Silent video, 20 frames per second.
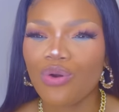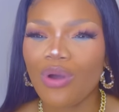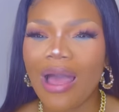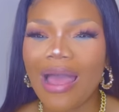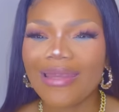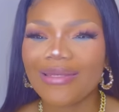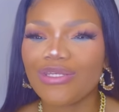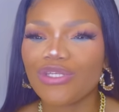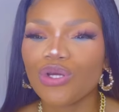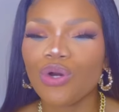
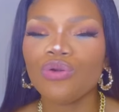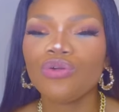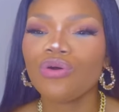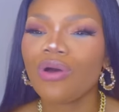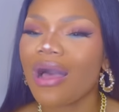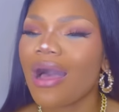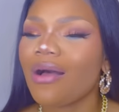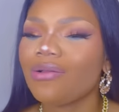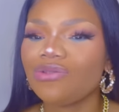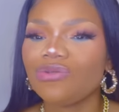I don't know
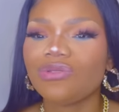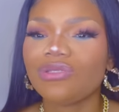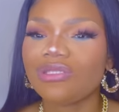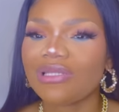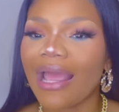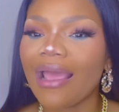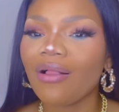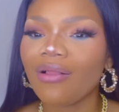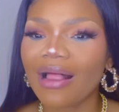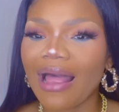how to
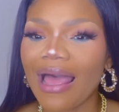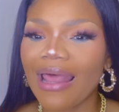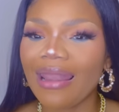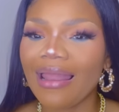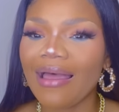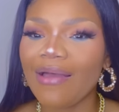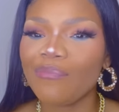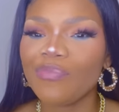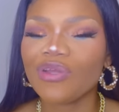style color,